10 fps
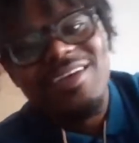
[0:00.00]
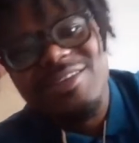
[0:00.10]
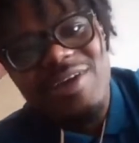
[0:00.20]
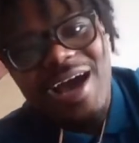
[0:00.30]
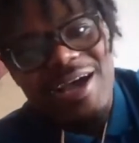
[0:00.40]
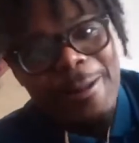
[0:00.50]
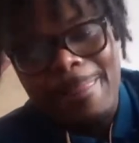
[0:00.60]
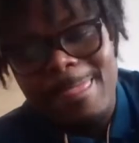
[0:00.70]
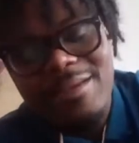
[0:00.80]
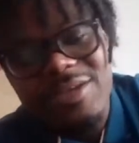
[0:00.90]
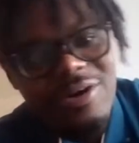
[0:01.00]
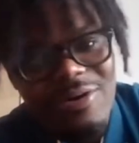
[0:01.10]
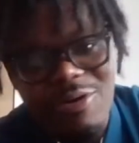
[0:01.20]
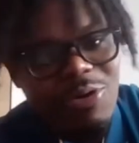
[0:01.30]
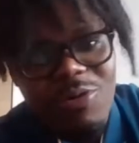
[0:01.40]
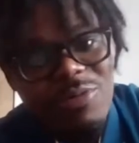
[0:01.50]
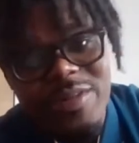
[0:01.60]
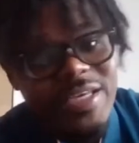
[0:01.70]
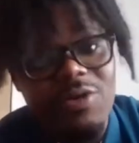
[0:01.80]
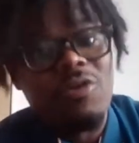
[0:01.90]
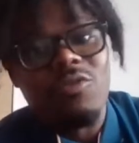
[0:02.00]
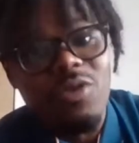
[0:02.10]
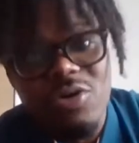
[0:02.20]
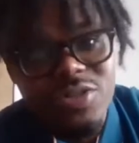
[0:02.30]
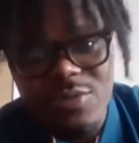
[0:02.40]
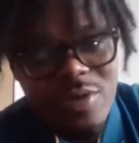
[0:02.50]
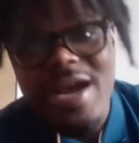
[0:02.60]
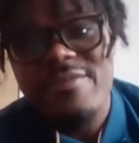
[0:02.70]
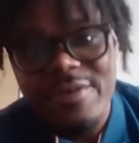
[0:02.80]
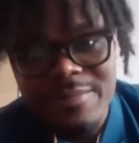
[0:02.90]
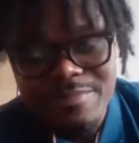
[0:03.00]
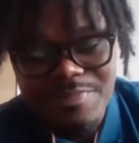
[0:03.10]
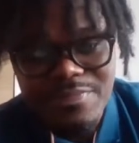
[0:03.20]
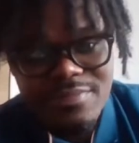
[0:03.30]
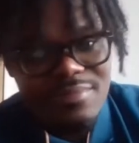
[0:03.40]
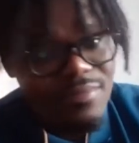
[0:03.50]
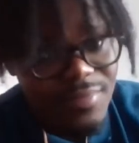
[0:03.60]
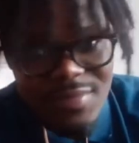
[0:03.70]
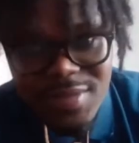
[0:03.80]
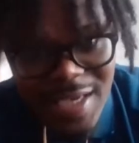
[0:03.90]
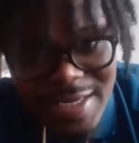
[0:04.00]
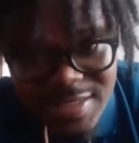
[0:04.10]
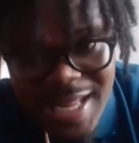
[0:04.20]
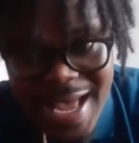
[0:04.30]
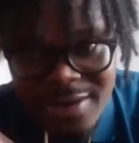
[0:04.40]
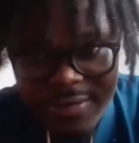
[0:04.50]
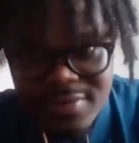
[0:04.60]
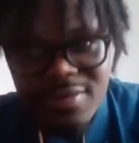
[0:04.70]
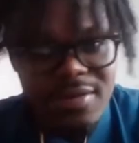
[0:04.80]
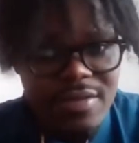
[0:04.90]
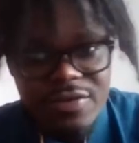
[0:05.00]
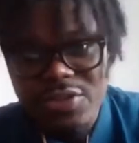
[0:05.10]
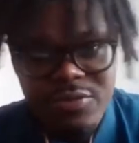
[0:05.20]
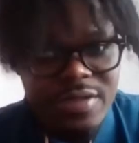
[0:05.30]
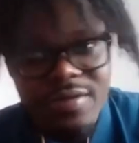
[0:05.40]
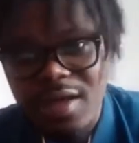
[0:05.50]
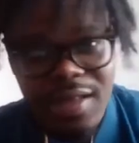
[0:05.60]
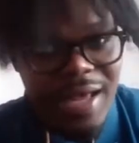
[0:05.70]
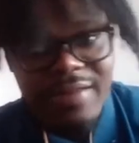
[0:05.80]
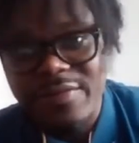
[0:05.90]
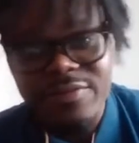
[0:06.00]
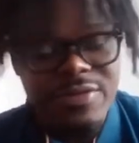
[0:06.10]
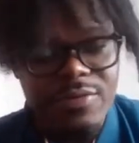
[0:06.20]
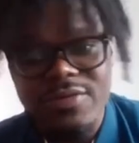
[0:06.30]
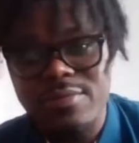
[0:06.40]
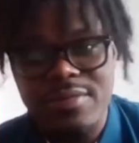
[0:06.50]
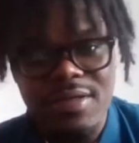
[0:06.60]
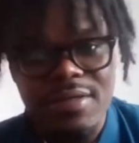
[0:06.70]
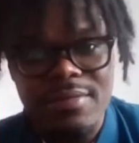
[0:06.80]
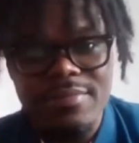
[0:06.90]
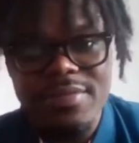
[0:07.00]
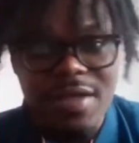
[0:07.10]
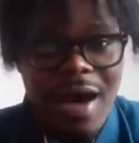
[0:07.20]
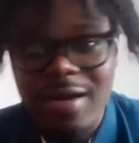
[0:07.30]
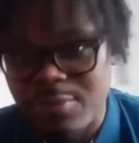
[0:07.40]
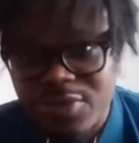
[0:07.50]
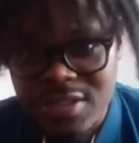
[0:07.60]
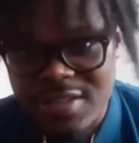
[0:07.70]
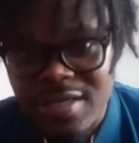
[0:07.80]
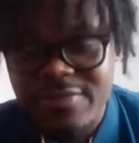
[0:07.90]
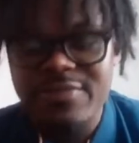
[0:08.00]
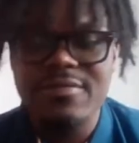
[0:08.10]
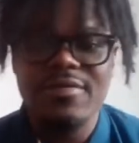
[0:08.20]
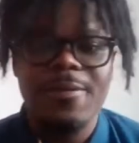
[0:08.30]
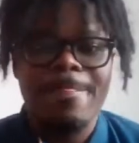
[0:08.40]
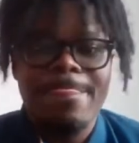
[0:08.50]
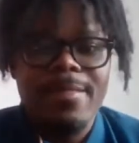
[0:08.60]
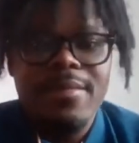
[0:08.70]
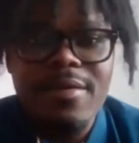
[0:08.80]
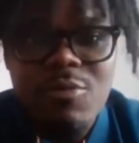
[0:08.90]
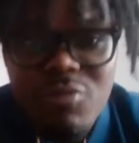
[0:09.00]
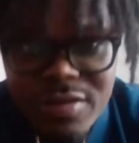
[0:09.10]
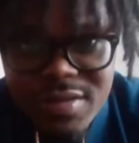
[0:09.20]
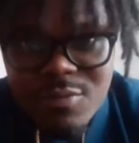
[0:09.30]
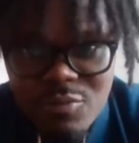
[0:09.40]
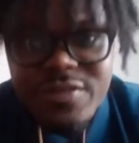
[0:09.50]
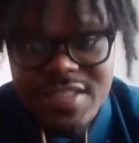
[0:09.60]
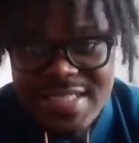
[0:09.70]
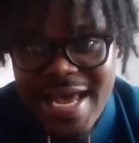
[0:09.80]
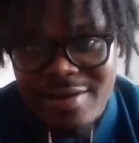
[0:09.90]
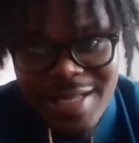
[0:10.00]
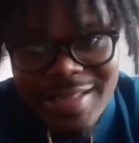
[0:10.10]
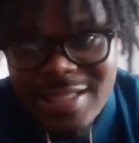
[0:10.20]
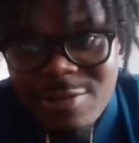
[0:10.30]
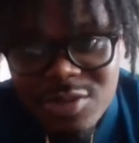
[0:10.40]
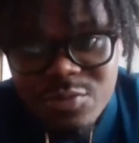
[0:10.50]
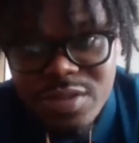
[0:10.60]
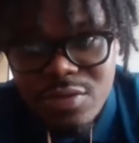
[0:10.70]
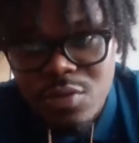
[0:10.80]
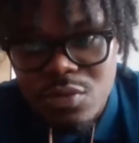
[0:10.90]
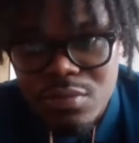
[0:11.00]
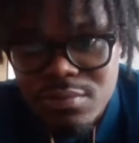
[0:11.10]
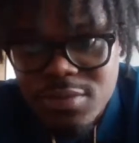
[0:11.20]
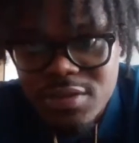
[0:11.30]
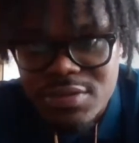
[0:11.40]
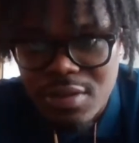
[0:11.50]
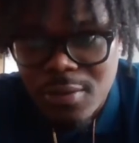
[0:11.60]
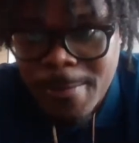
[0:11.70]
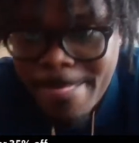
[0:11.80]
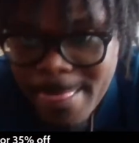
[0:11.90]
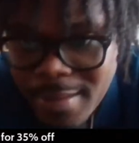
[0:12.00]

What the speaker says: You got or when they go on the road to whatever and it's loud, they're doing a lot of the audibles and stuff with the sound. I thought that was really cool. So